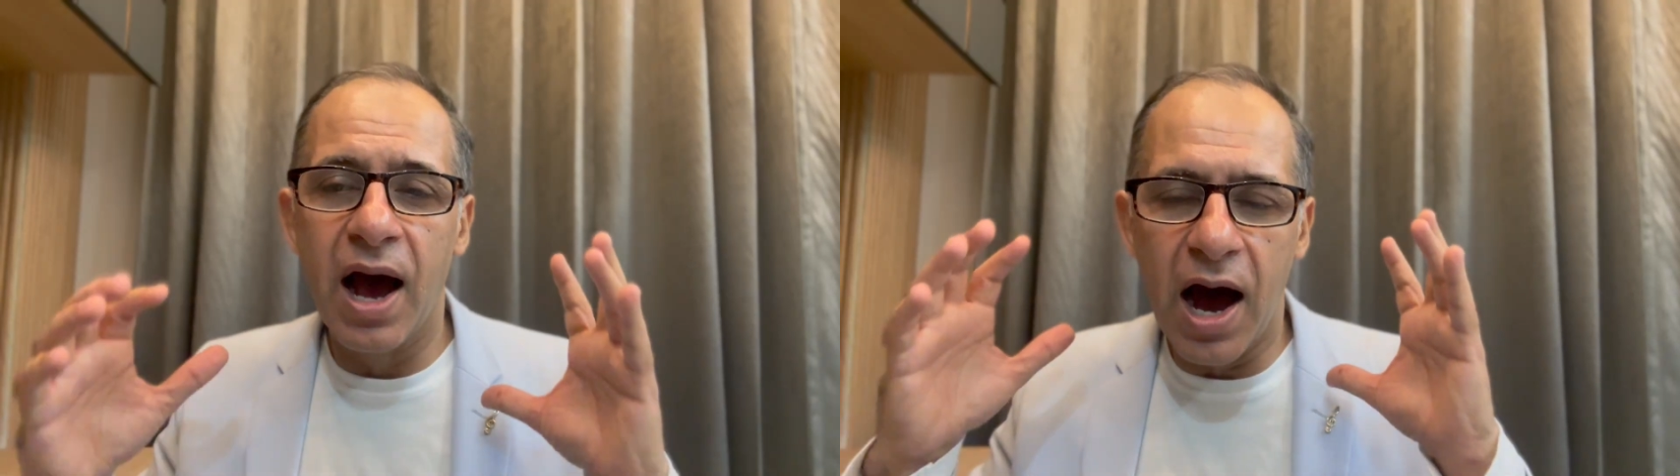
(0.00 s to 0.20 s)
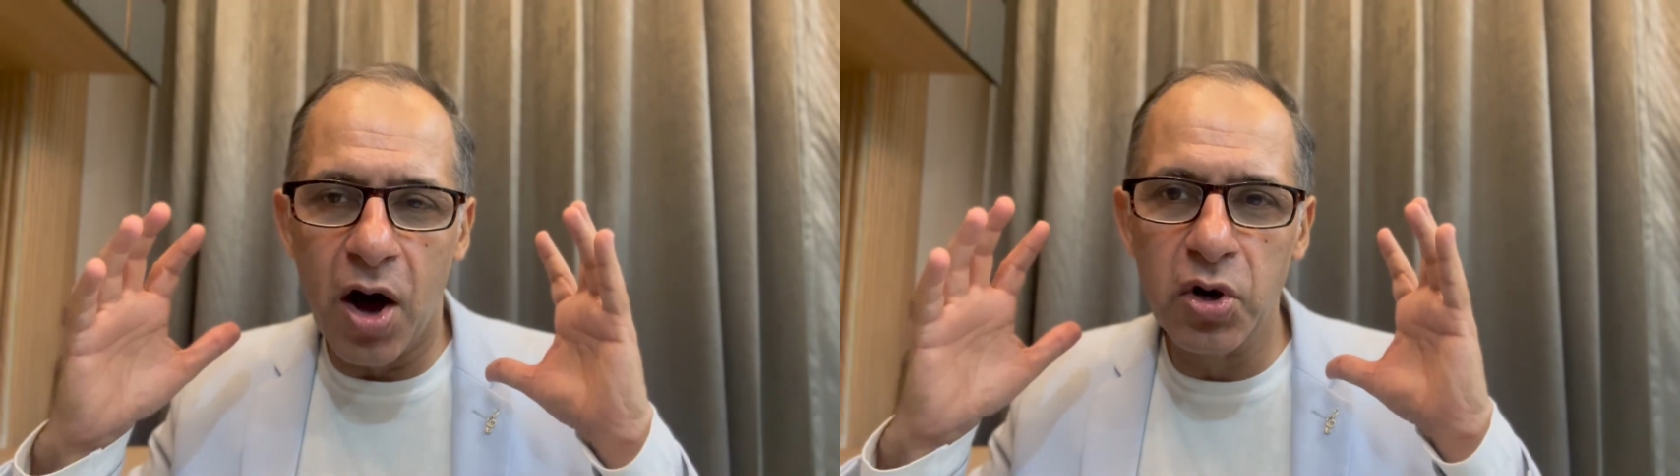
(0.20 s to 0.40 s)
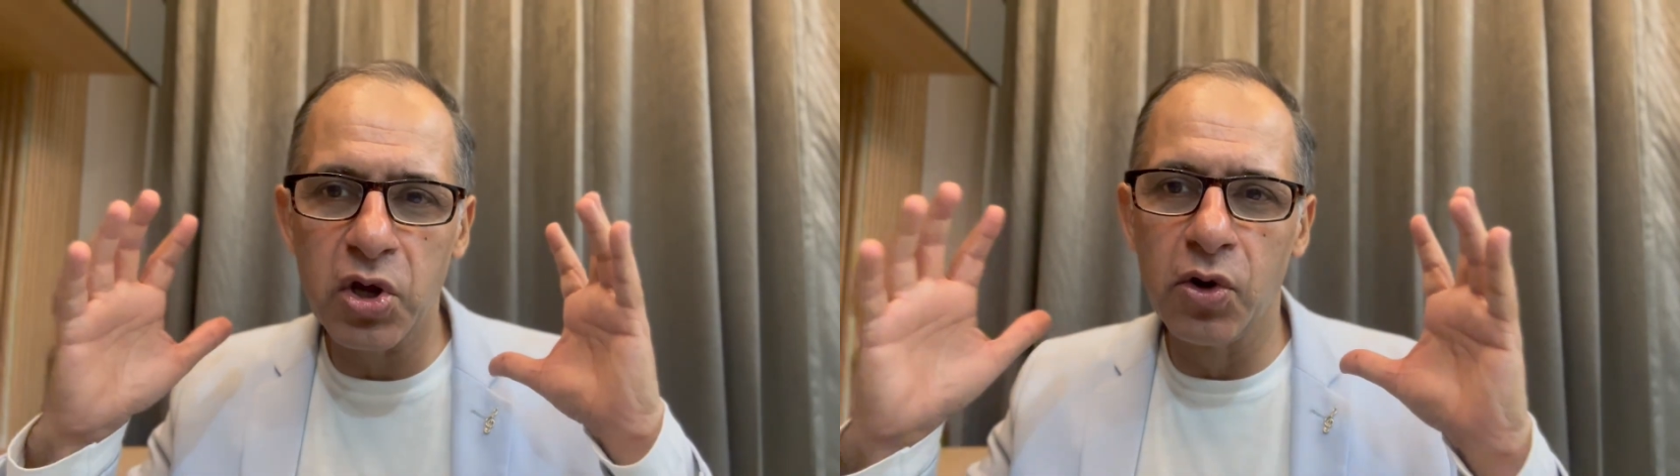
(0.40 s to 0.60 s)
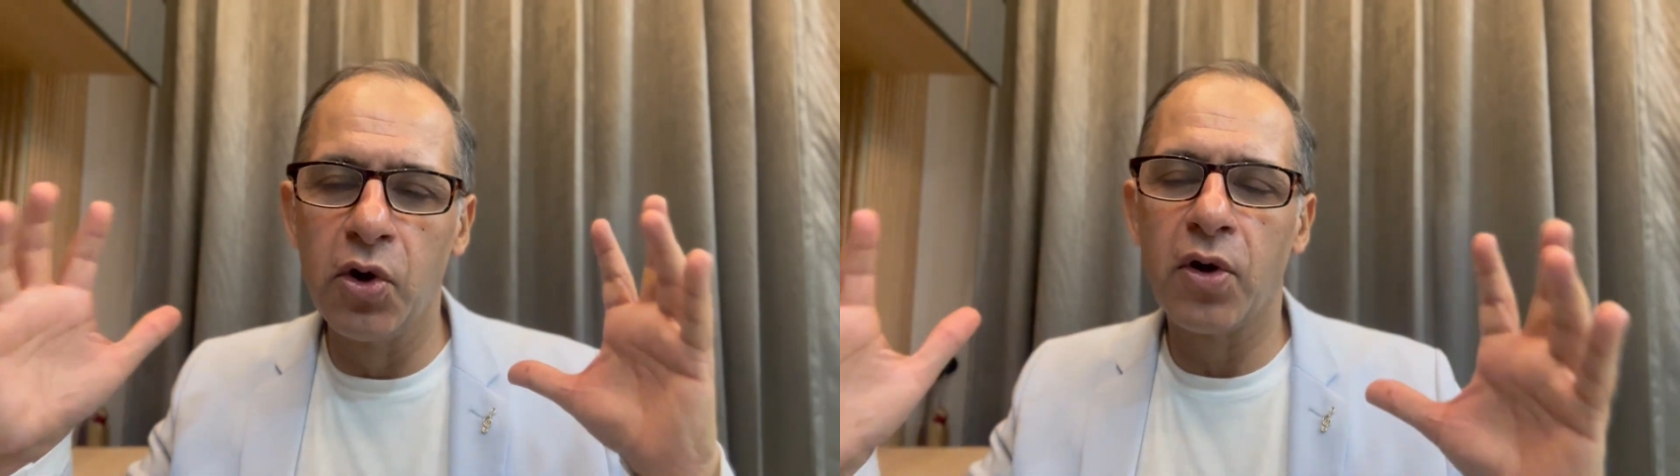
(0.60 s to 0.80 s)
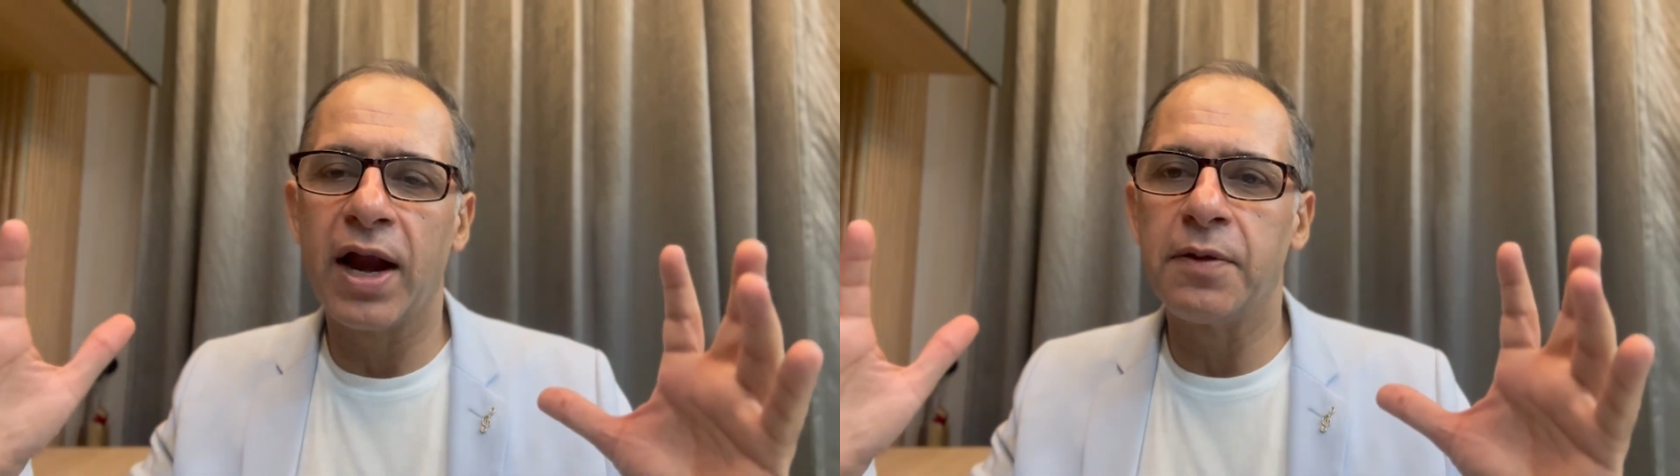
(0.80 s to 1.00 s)
How do you
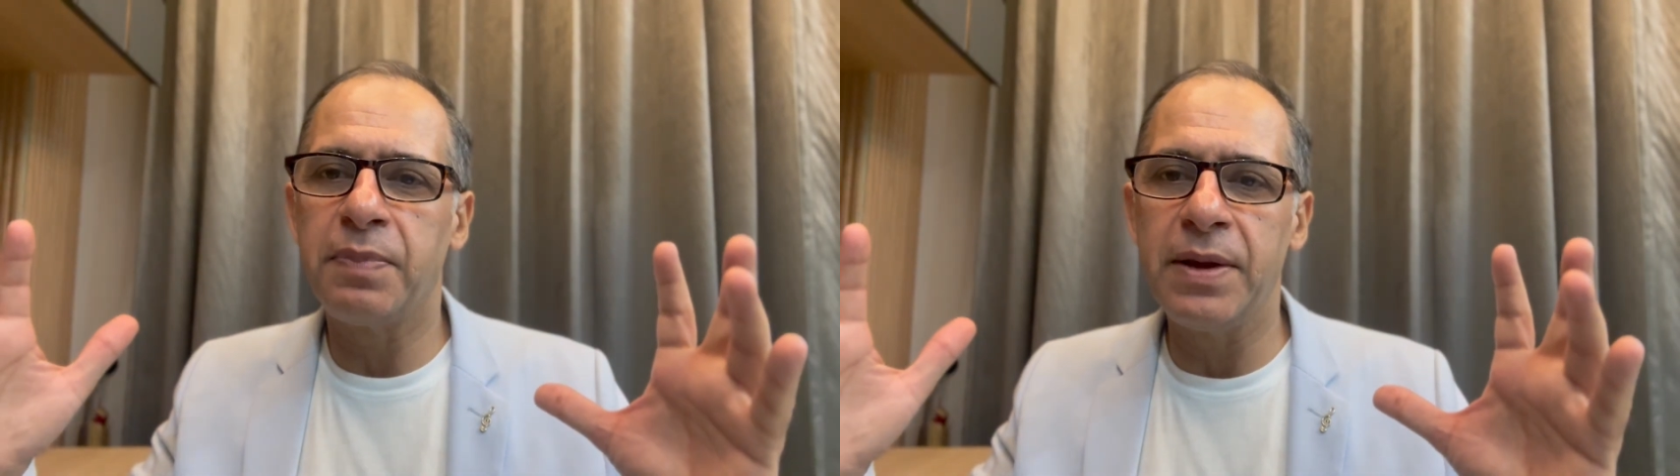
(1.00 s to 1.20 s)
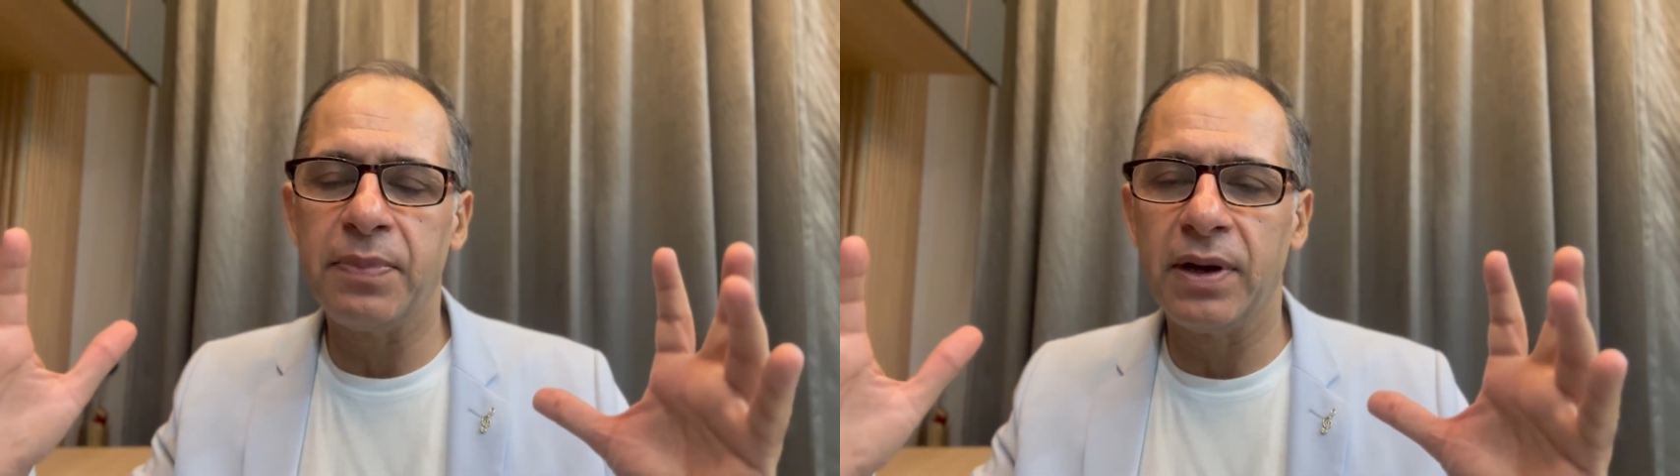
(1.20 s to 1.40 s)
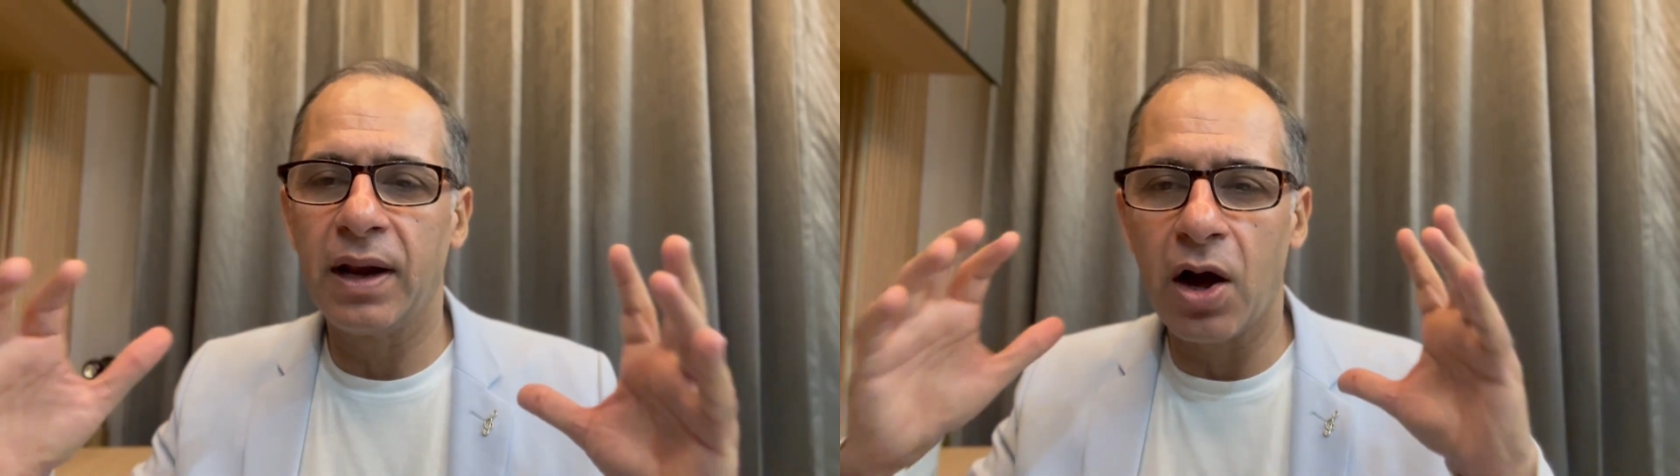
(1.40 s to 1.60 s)
look at people?